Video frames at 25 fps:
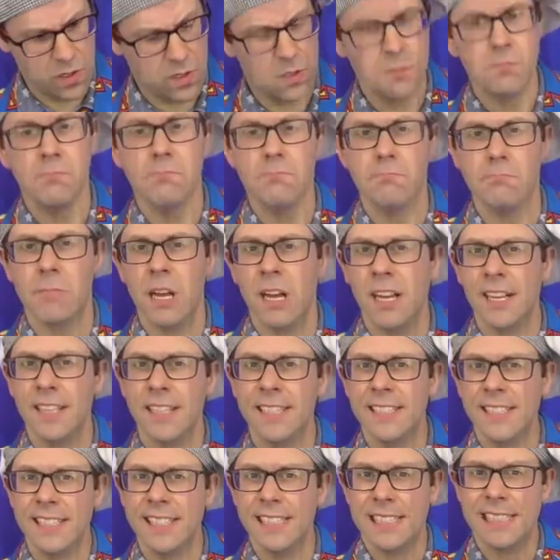
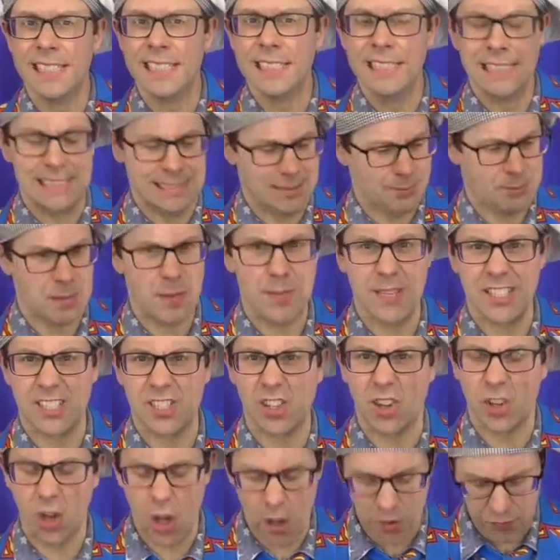Maybe it's gone
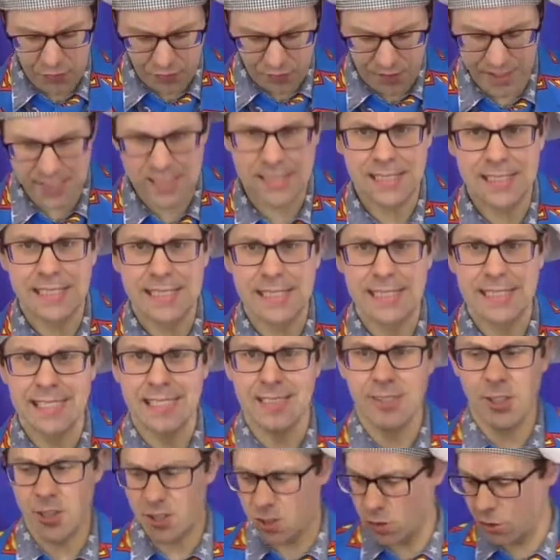off.
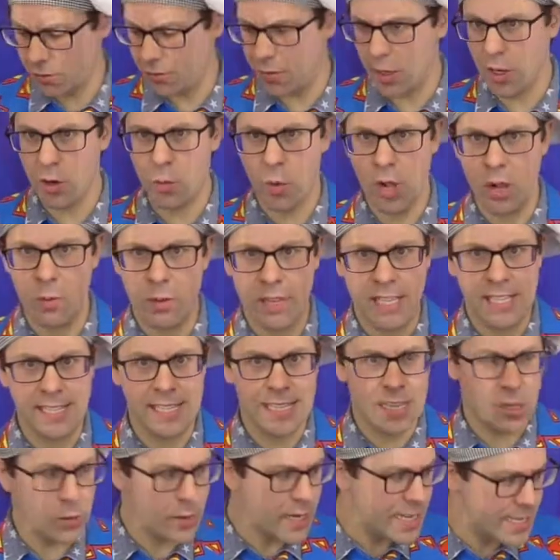Not doing very well with these
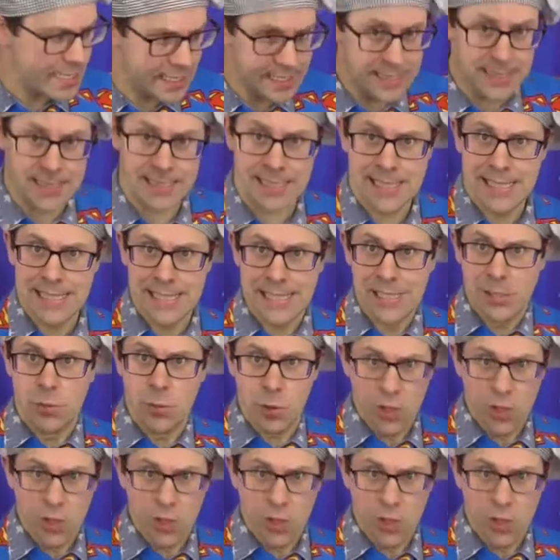ingredients. What